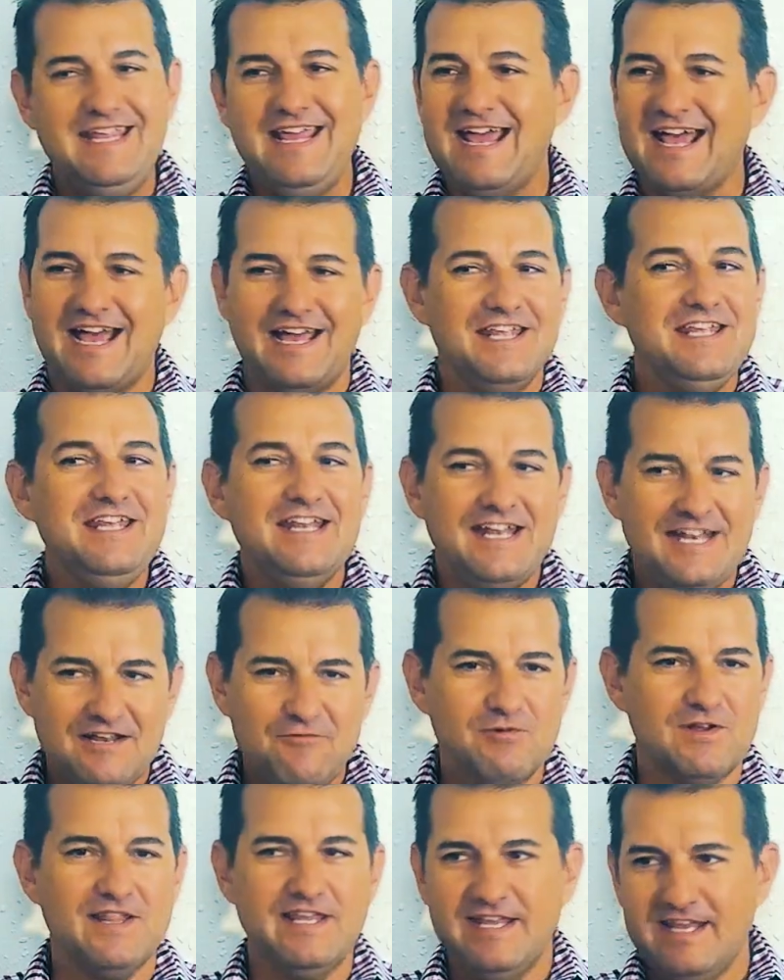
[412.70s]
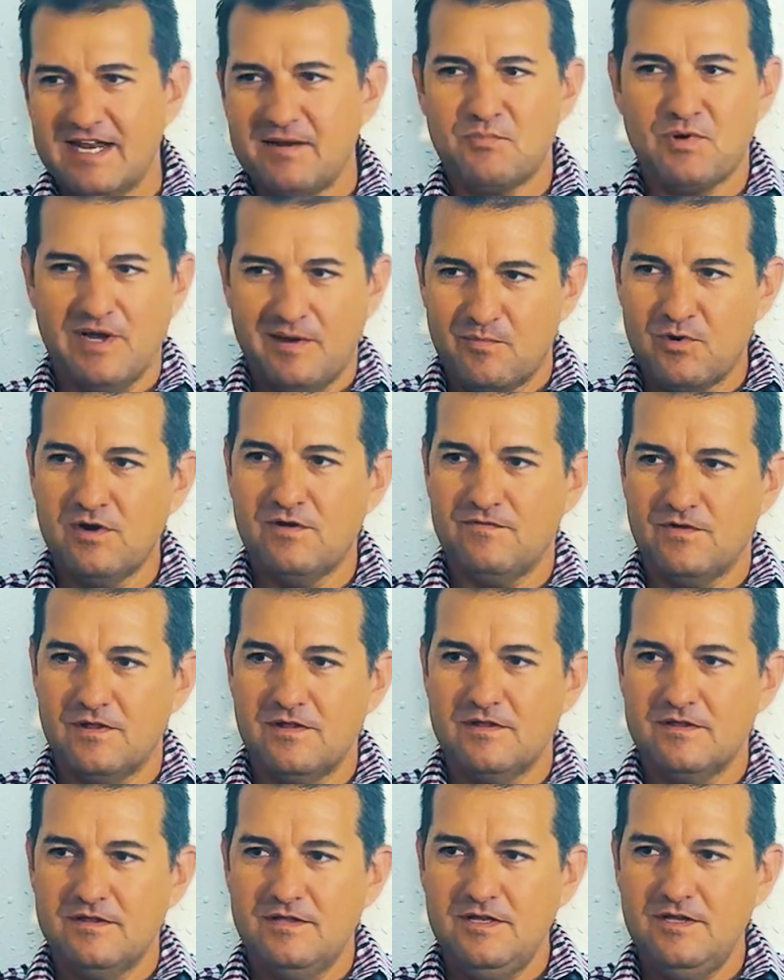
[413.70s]
Yeah, you didn't really get a pre-approval.
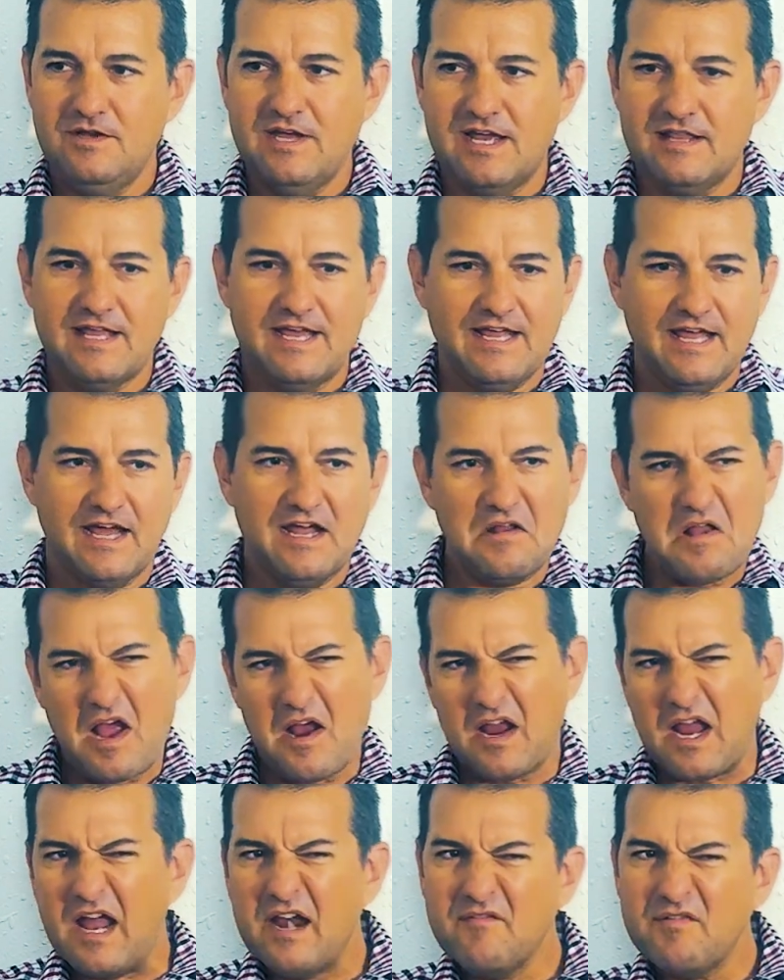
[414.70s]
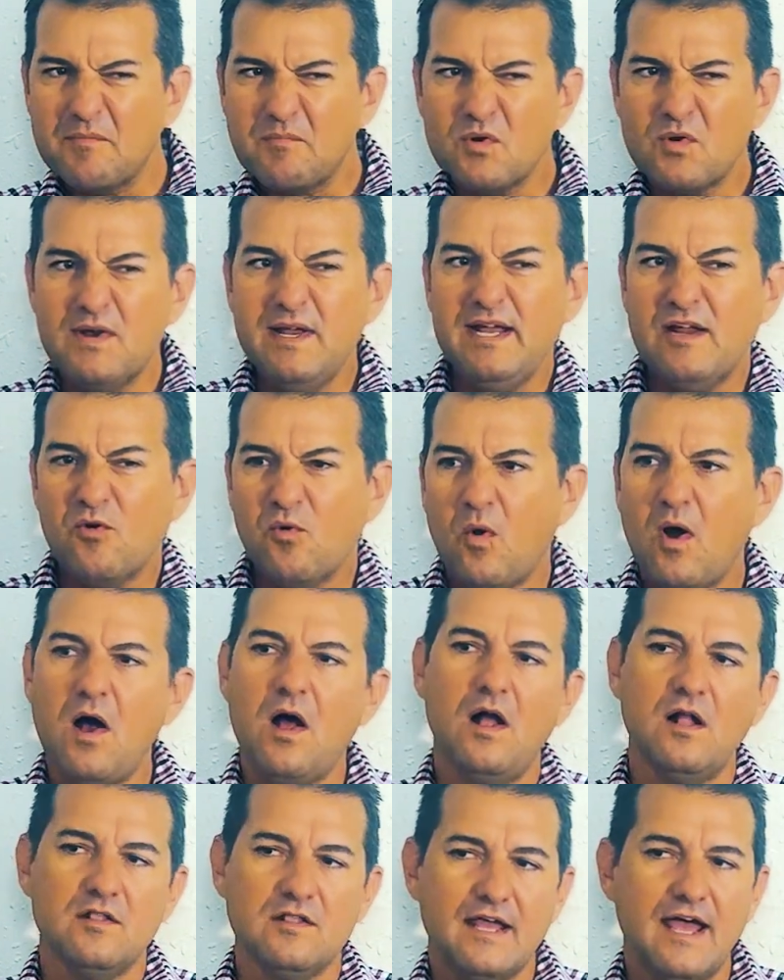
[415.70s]
Yeah. You got like a kind of a
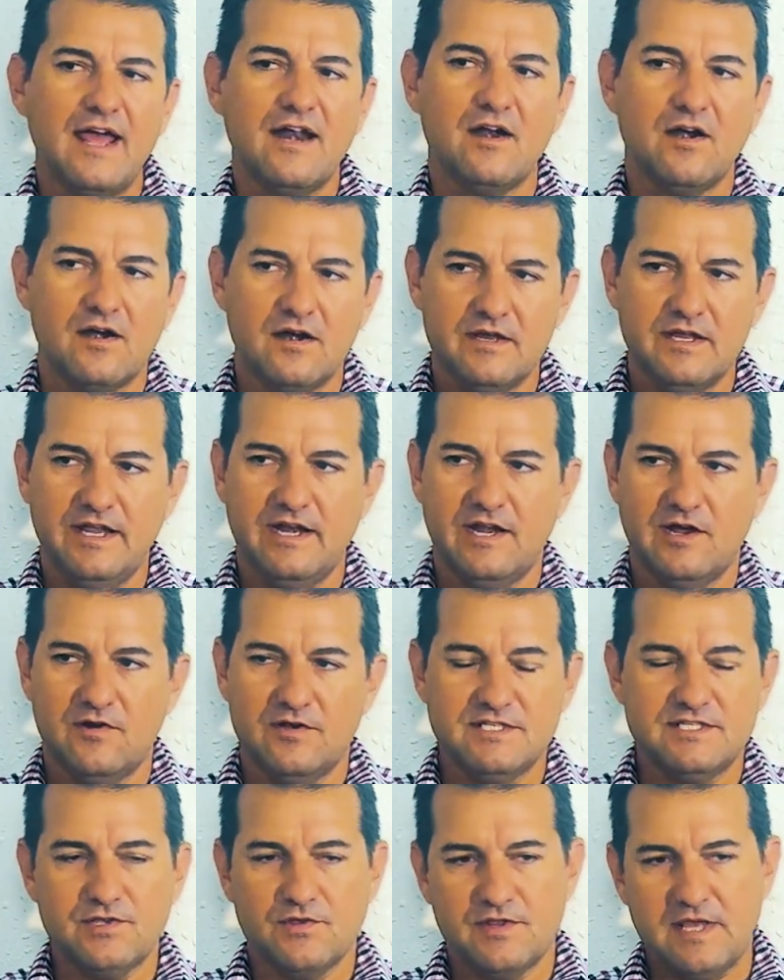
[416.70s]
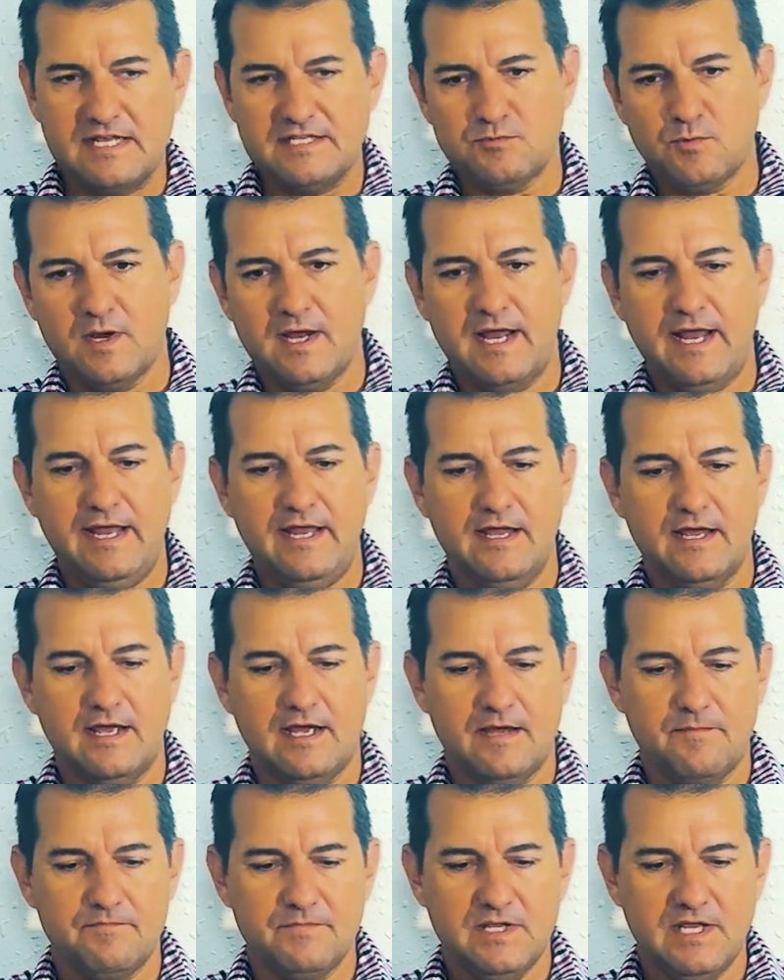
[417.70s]
pre-qual letter, and so that's why
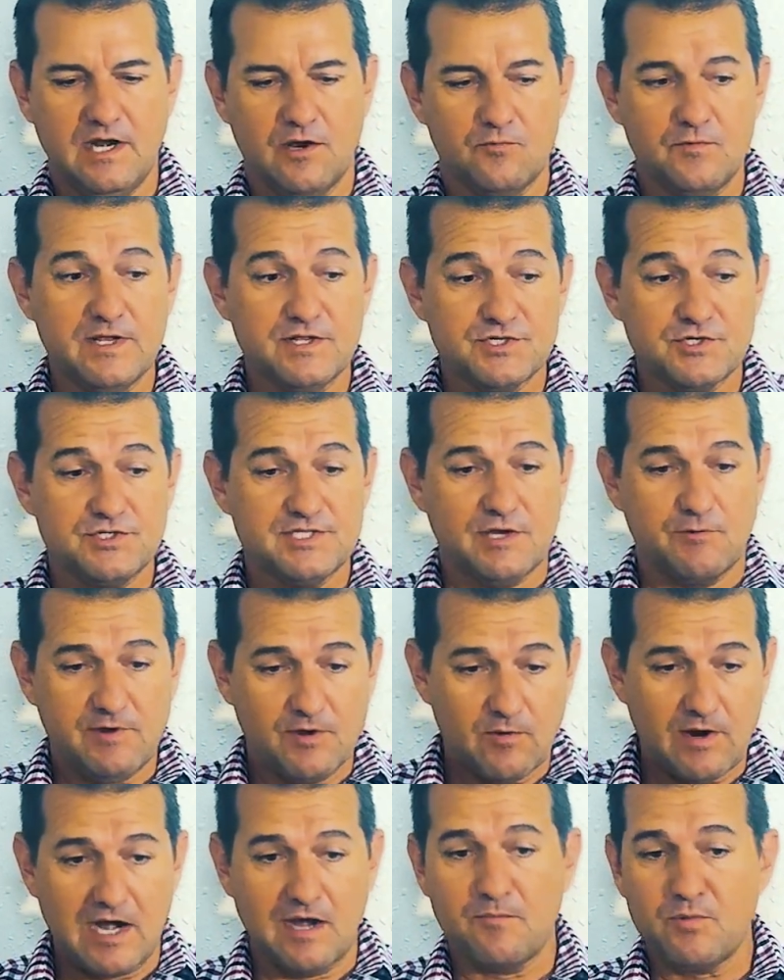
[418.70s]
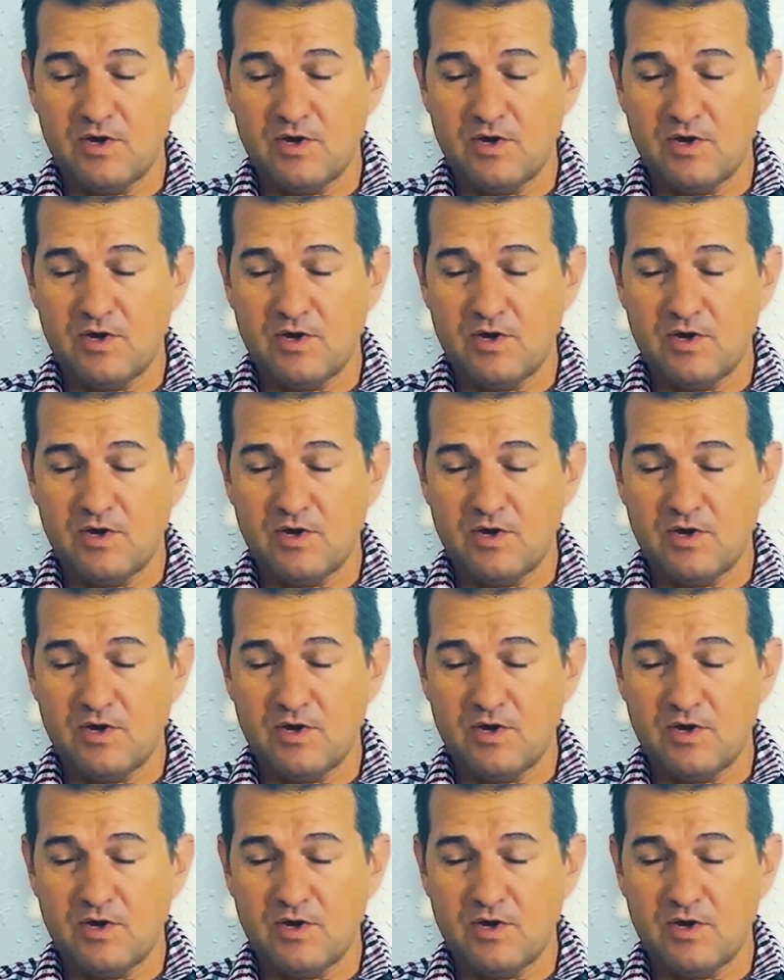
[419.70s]
realtors, they require